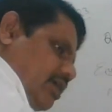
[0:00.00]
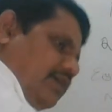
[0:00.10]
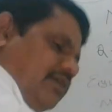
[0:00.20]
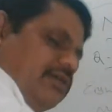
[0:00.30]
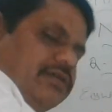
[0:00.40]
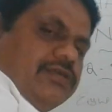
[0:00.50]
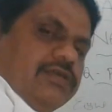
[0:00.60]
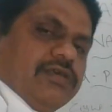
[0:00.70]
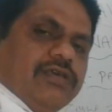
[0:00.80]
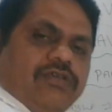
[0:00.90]
right?
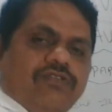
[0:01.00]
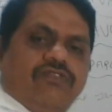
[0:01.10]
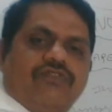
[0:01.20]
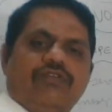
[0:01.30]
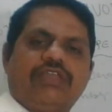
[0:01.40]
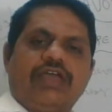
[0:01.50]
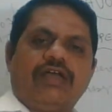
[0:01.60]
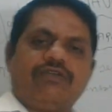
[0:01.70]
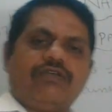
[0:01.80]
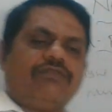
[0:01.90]
So they
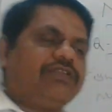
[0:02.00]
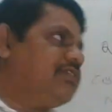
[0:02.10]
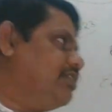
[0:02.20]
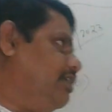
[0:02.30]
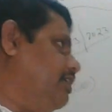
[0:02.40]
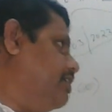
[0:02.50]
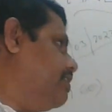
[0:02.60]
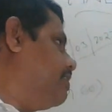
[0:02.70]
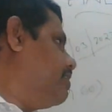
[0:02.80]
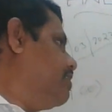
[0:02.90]
have given in the
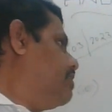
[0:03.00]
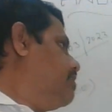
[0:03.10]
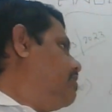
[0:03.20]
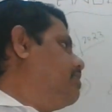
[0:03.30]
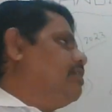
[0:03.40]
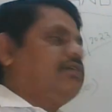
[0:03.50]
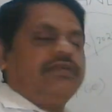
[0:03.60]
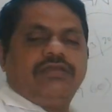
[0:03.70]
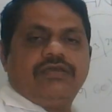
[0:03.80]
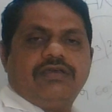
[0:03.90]

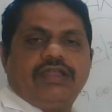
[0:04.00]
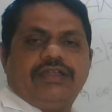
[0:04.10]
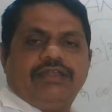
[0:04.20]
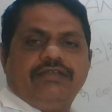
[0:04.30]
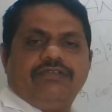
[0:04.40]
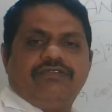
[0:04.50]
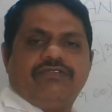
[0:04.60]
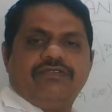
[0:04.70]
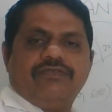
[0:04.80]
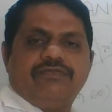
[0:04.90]

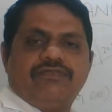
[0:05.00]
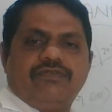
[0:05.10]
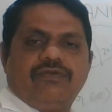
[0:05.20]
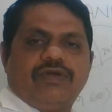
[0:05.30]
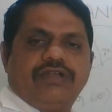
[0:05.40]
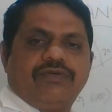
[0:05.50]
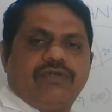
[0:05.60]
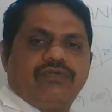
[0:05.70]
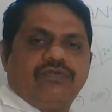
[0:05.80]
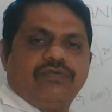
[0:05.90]
writings. So what you
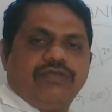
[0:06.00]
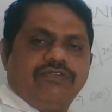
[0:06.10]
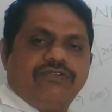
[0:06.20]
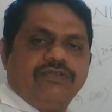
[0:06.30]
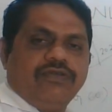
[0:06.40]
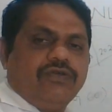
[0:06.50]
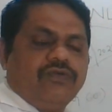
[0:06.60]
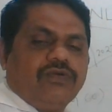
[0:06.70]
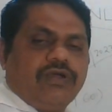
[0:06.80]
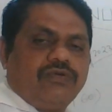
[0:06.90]
have to do is
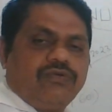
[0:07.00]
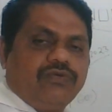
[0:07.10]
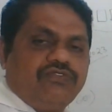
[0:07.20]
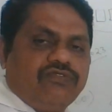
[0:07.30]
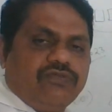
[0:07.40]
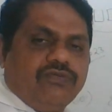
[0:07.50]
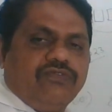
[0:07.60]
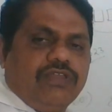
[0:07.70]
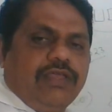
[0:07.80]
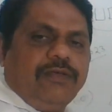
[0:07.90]
you have to
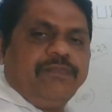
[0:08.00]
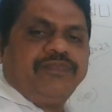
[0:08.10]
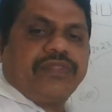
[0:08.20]
choose the